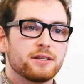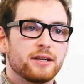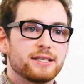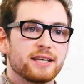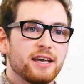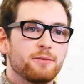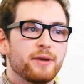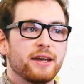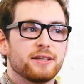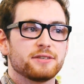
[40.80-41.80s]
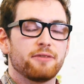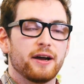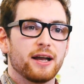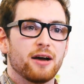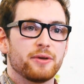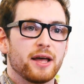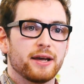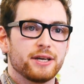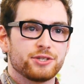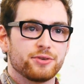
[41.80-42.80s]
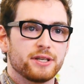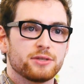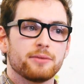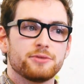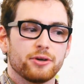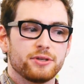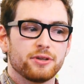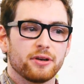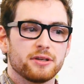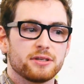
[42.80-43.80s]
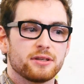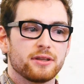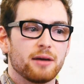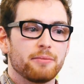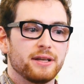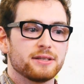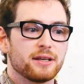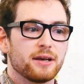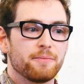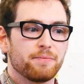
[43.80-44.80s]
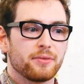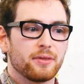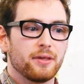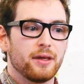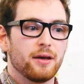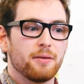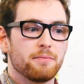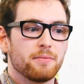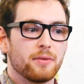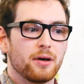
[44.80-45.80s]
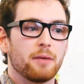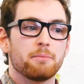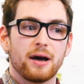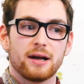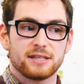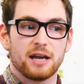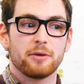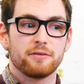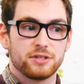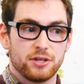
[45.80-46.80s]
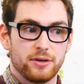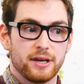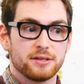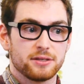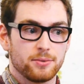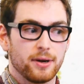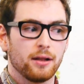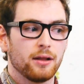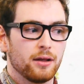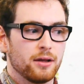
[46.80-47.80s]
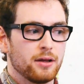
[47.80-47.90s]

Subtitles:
study scheme is fine art with art history, so I'm joint honours. That means that I'm part-time over 2 years as well.